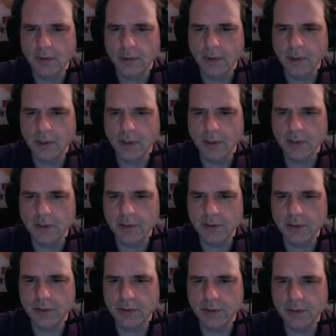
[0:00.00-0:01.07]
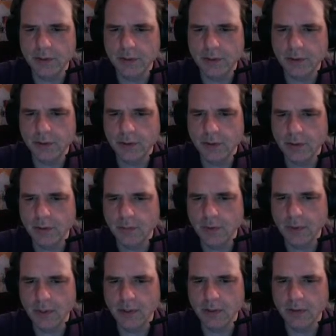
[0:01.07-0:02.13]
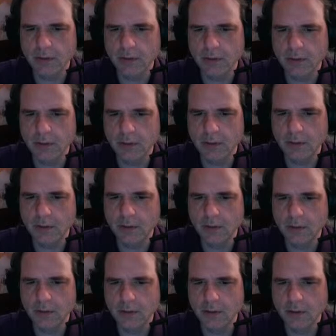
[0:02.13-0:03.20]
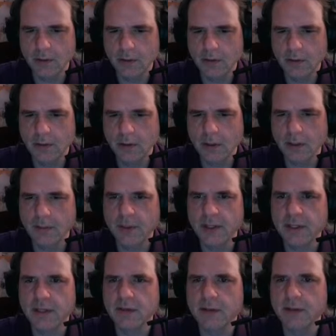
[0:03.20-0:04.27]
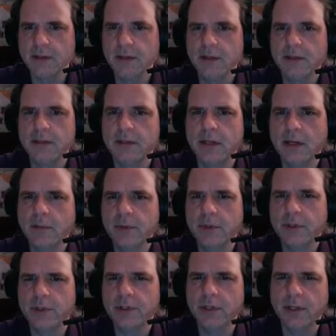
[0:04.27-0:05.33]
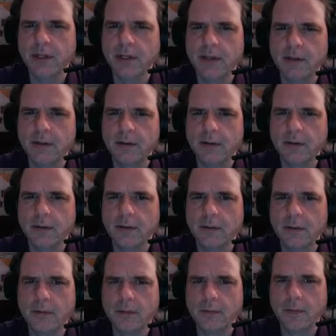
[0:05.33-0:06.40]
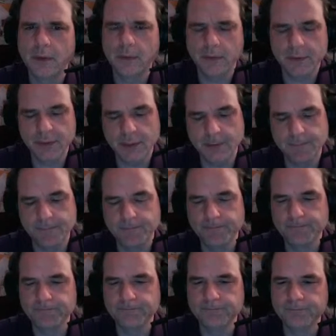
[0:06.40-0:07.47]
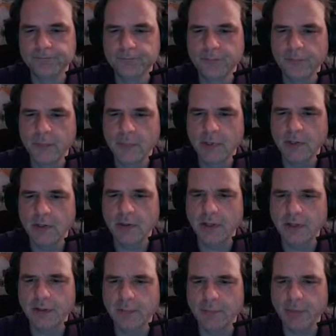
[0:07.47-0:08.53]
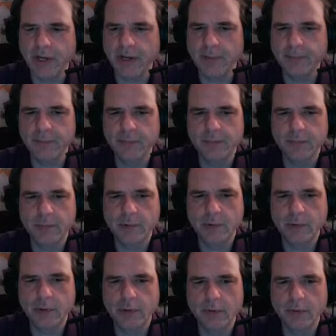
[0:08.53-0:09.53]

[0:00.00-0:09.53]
edge. We can comment out these. Now we should get, well, we'll see. It'll either bomb or it